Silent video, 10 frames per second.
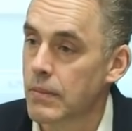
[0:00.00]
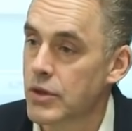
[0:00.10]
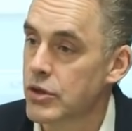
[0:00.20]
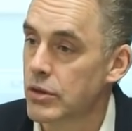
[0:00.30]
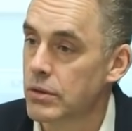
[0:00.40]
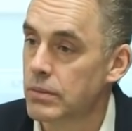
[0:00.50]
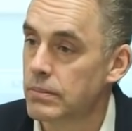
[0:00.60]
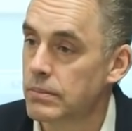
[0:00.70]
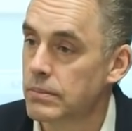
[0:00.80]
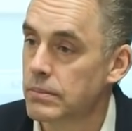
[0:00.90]
So
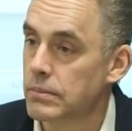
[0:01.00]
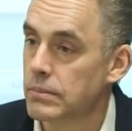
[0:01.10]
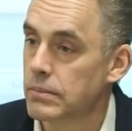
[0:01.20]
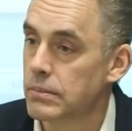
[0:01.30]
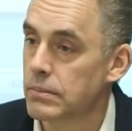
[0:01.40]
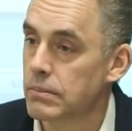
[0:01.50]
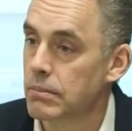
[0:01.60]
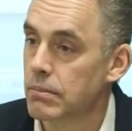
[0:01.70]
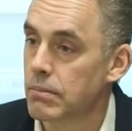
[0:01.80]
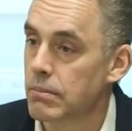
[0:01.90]

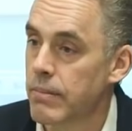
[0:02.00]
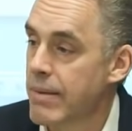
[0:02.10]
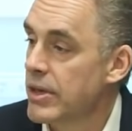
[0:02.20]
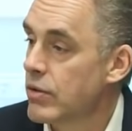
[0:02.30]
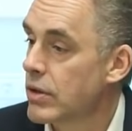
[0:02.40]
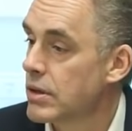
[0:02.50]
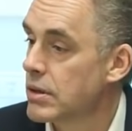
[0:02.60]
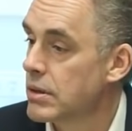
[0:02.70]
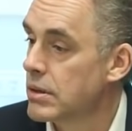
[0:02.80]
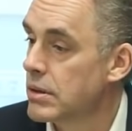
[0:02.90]
maybe you
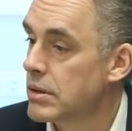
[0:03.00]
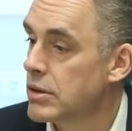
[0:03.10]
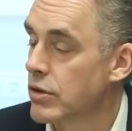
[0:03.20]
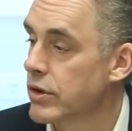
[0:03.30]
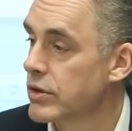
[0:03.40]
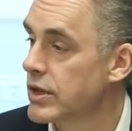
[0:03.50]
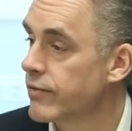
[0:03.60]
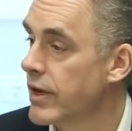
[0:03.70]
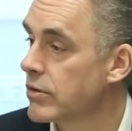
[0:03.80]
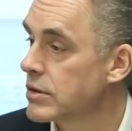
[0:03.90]
could sort
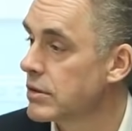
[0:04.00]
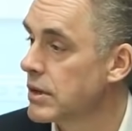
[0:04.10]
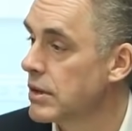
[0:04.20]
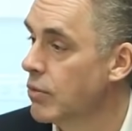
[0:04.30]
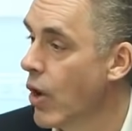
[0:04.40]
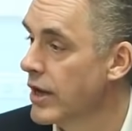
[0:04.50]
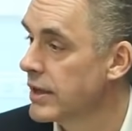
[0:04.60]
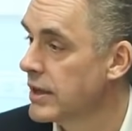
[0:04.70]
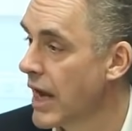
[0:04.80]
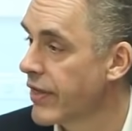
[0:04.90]
yourself out so that you
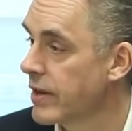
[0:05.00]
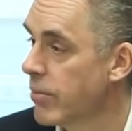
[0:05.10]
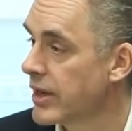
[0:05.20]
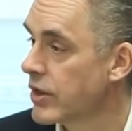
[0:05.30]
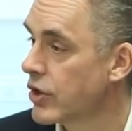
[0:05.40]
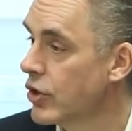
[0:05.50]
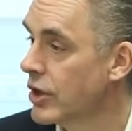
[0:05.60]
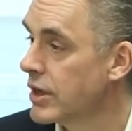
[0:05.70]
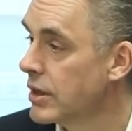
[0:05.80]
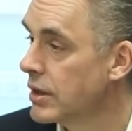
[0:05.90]
wanted nothing but the
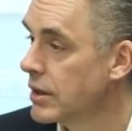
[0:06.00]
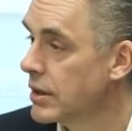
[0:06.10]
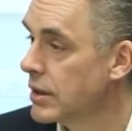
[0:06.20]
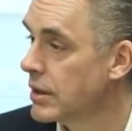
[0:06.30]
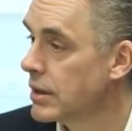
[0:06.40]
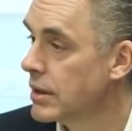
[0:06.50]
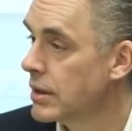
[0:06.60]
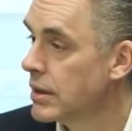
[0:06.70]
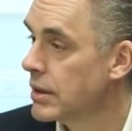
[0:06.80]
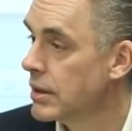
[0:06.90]
good.
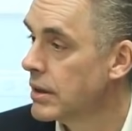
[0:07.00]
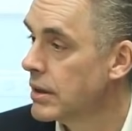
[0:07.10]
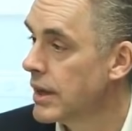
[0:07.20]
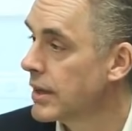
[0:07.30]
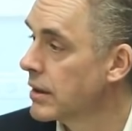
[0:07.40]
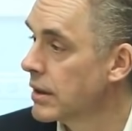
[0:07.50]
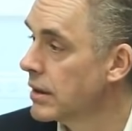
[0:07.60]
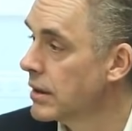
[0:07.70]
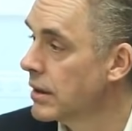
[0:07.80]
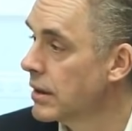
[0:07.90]
And
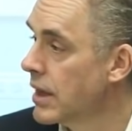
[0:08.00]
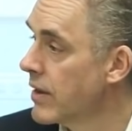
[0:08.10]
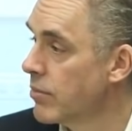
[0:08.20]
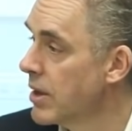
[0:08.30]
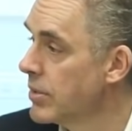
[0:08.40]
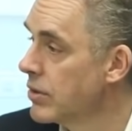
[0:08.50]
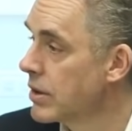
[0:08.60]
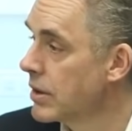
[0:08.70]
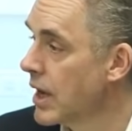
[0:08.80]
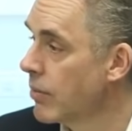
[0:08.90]
then maybe you
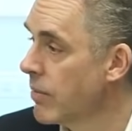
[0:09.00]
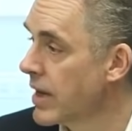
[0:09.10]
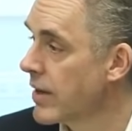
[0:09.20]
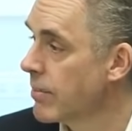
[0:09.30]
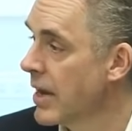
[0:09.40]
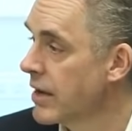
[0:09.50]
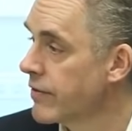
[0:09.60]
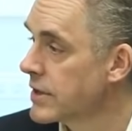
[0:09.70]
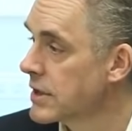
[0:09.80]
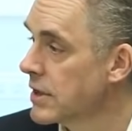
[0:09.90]
could help make that
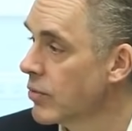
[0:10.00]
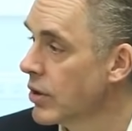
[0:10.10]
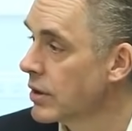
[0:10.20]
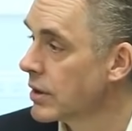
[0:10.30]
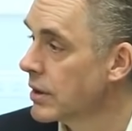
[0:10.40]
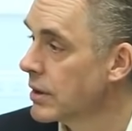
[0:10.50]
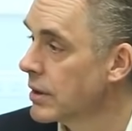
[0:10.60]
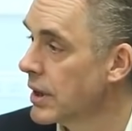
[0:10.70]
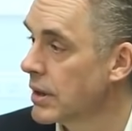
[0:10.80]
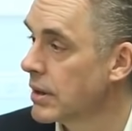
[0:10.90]
manifest in the world.
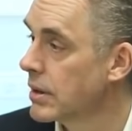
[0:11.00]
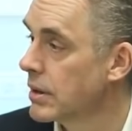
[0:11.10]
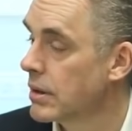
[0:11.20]
And